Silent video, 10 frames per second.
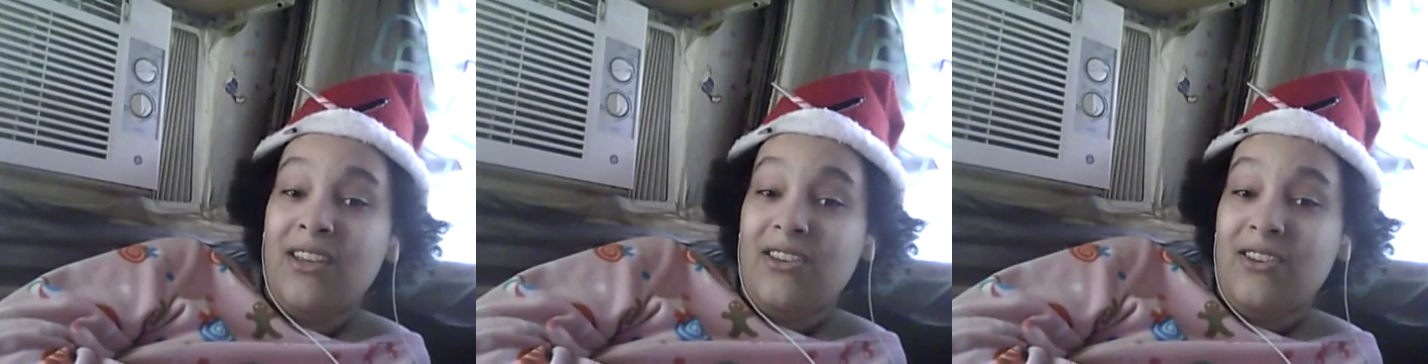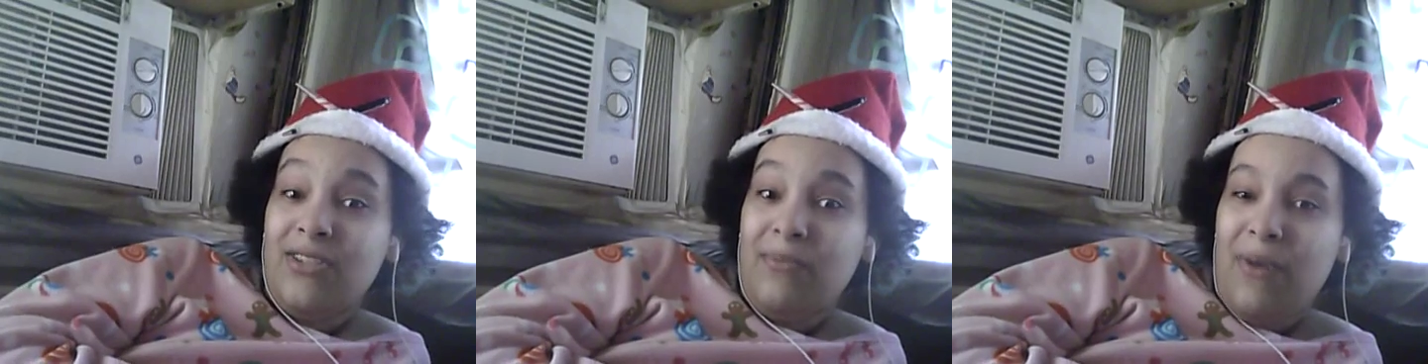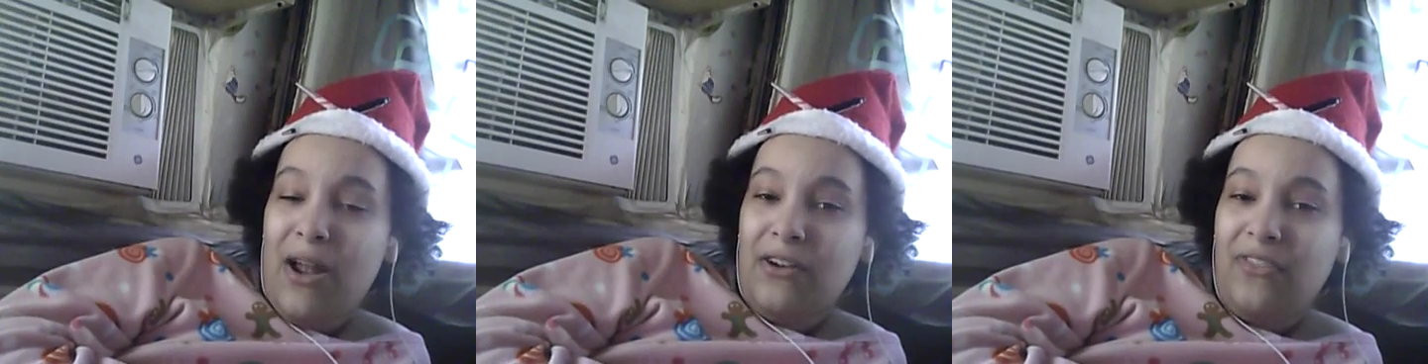use a
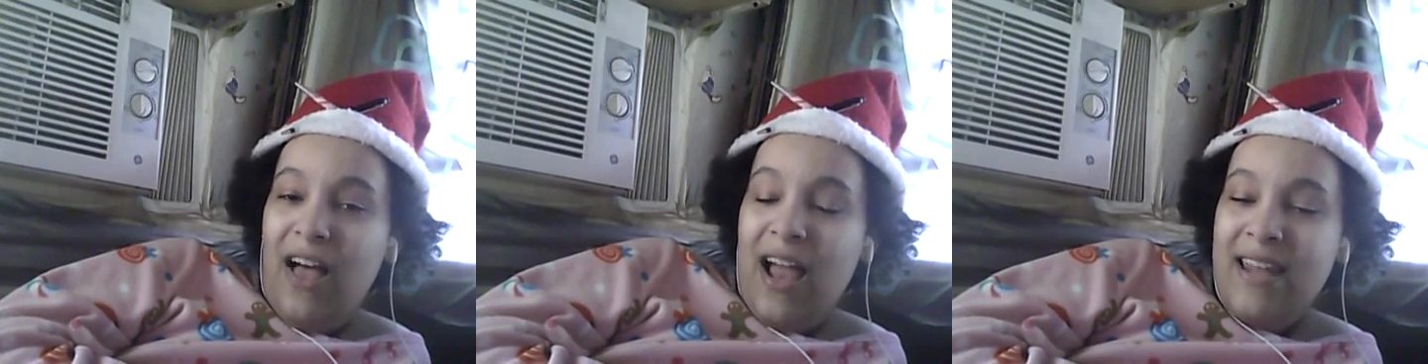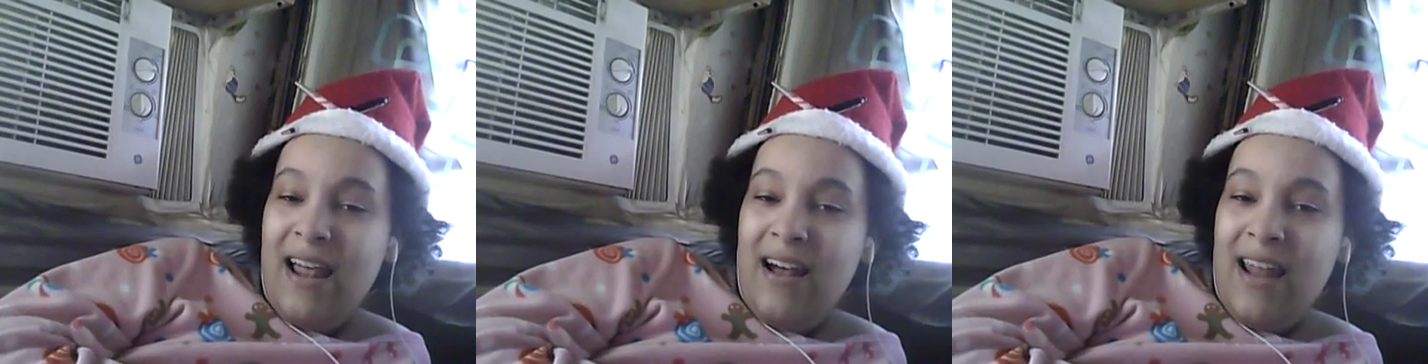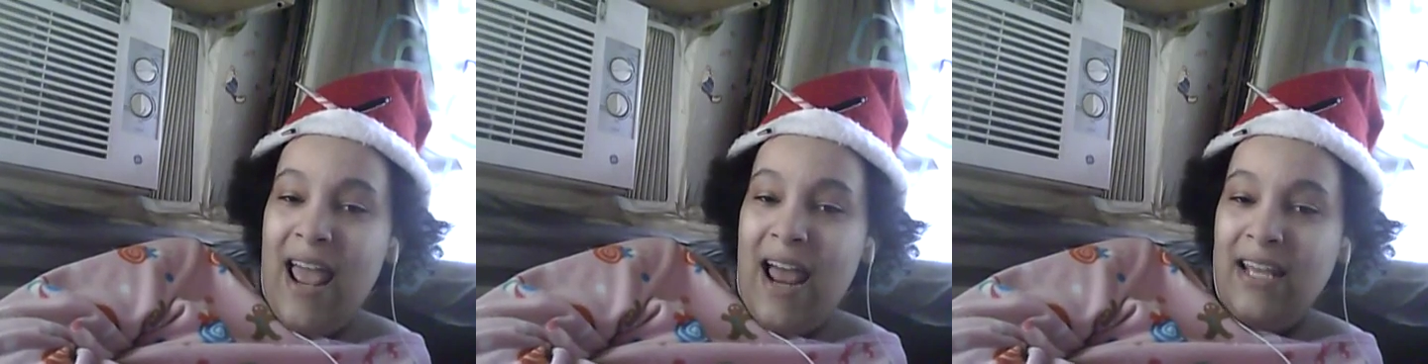butterfly net on
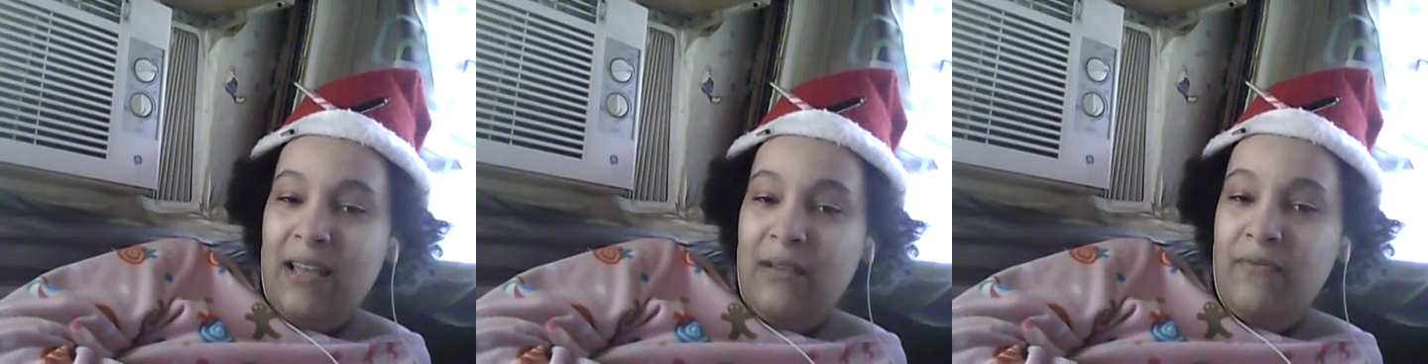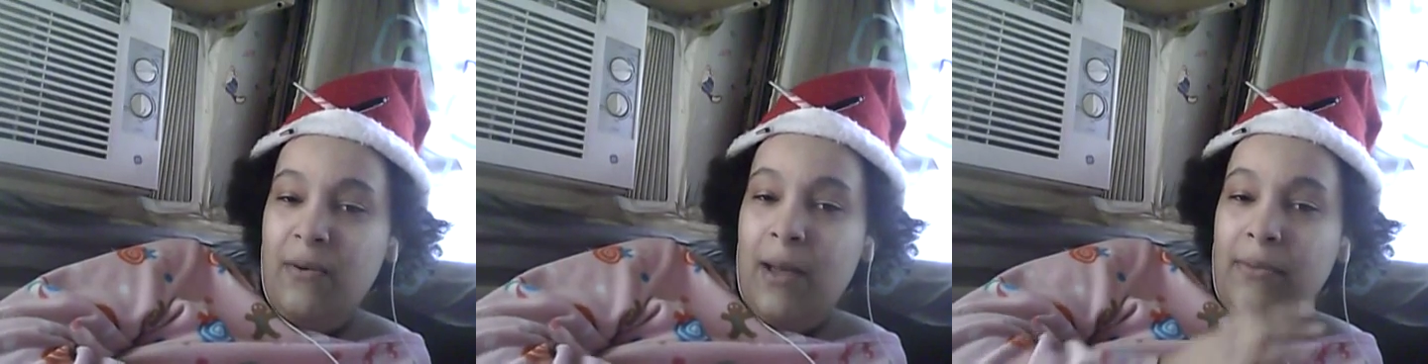anighim from,